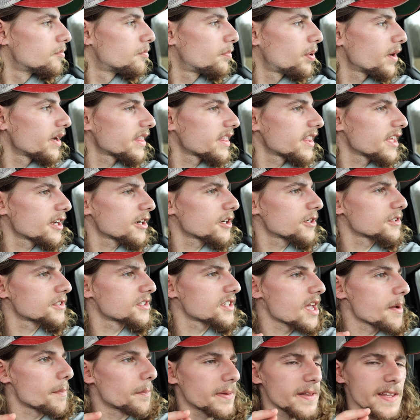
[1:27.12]
But
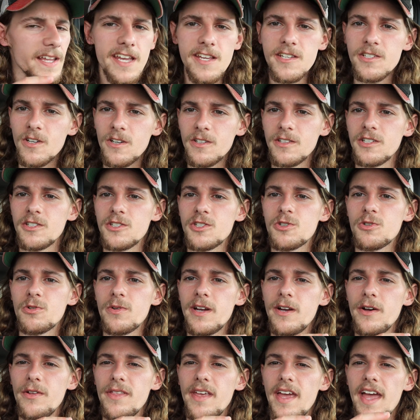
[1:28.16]
there's a place on this
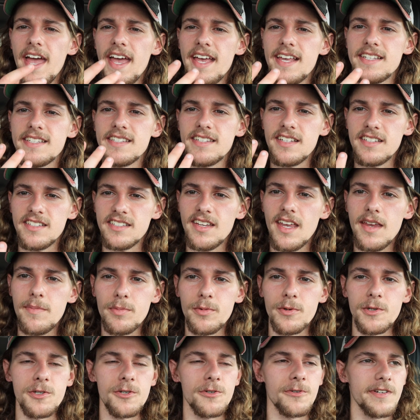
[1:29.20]
trail that has
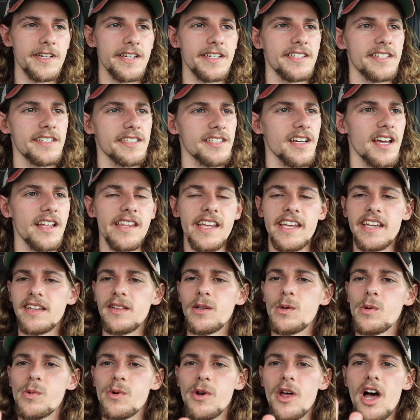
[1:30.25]
cypress trees, and it's got like
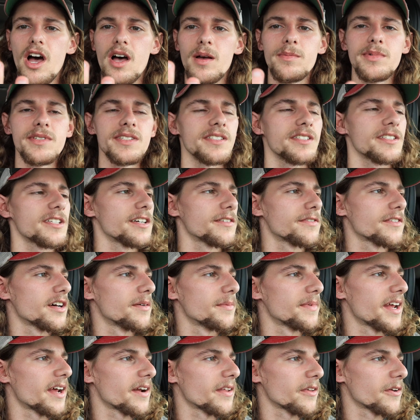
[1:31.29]
little knobs and stuff
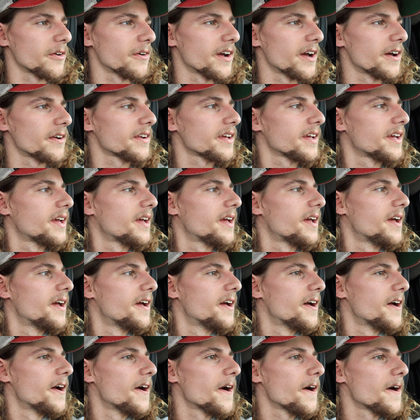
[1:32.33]
coming out of the ground.
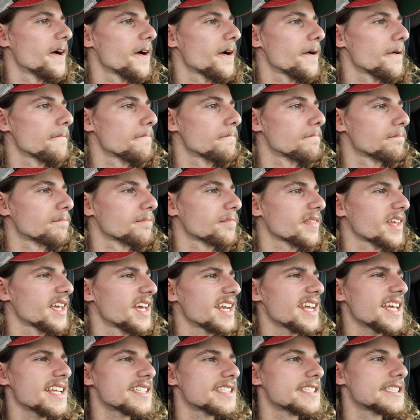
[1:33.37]
And
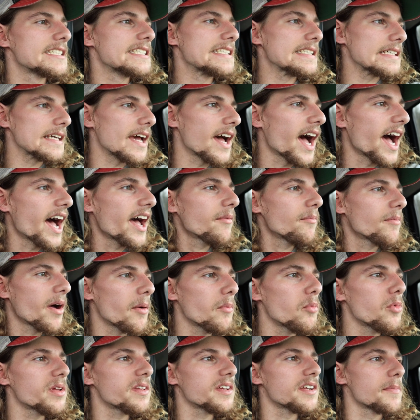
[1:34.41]

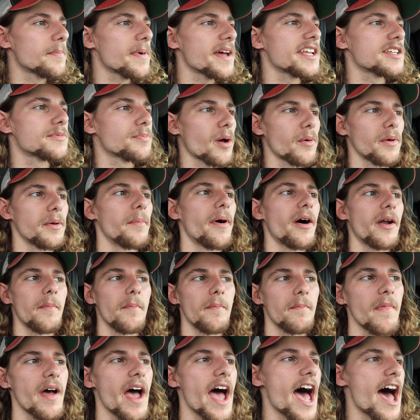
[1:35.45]
I'm willing to bet it's probably about
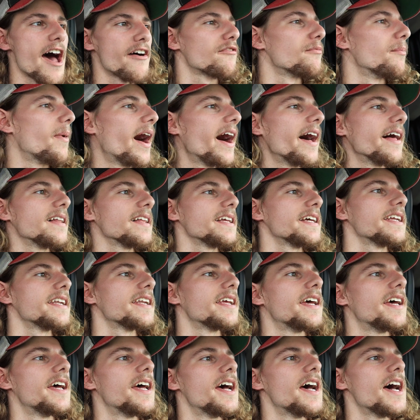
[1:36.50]
a half mile
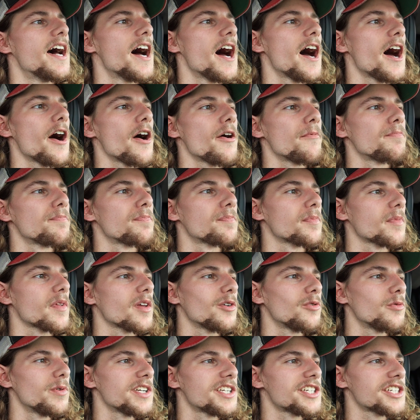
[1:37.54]
in,
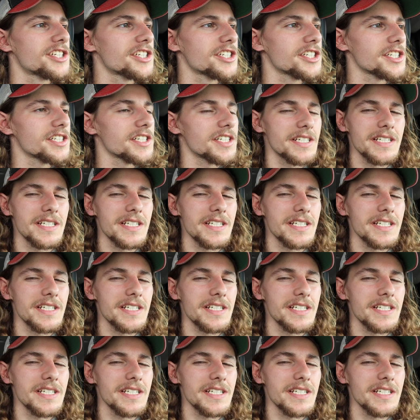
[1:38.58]
which